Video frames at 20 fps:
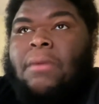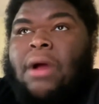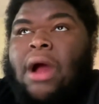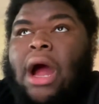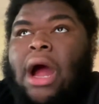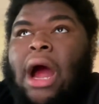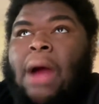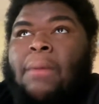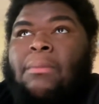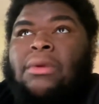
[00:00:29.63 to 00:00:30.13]

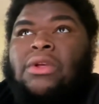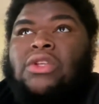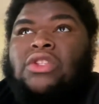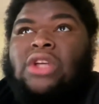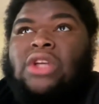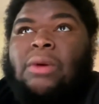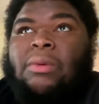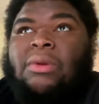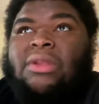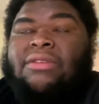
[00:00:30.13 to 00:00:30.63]
I'm gonna
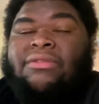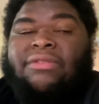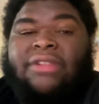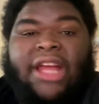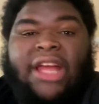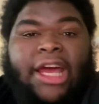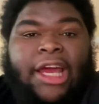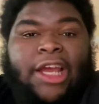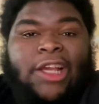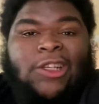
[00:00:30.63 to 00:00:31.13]
start with the
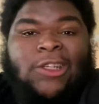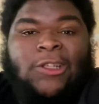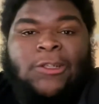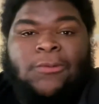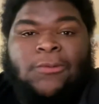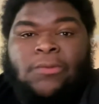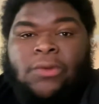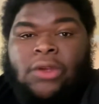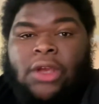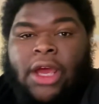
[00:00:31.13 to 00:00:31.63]
Flash.
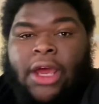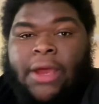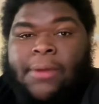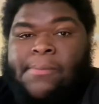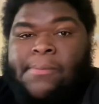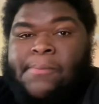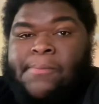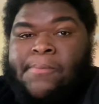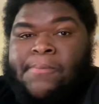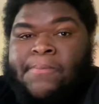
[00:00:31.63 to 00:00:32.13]
Okay.
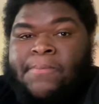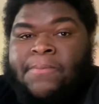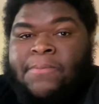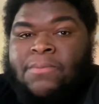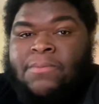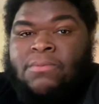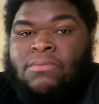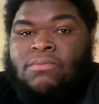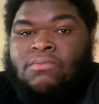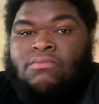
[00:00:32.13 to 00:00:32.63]

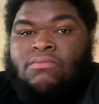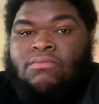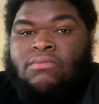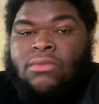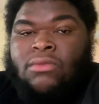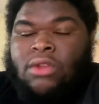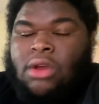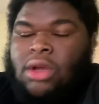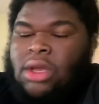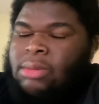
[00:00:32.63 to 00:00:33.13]

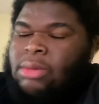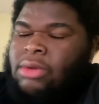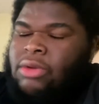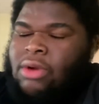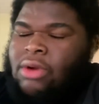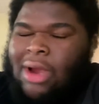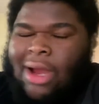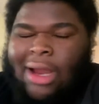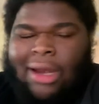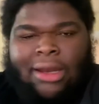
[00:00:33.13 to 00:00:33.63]
Don't get me
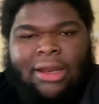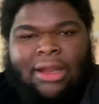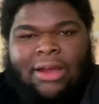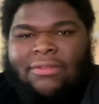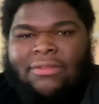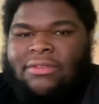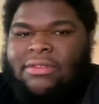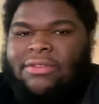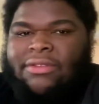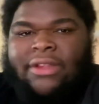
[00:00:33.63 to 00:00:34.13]
wrong, I
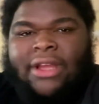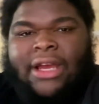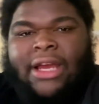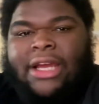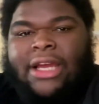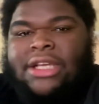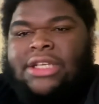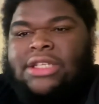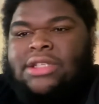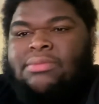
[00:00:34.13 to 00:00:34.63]
love the
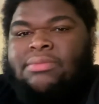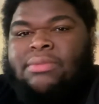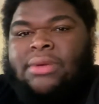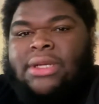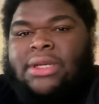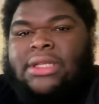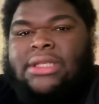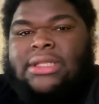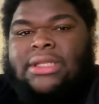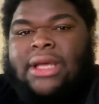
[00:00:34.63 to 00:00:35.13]
Flash, but
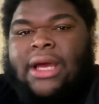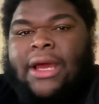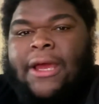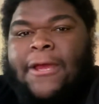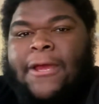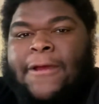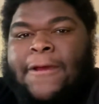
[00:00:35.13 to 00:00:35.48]
it's like,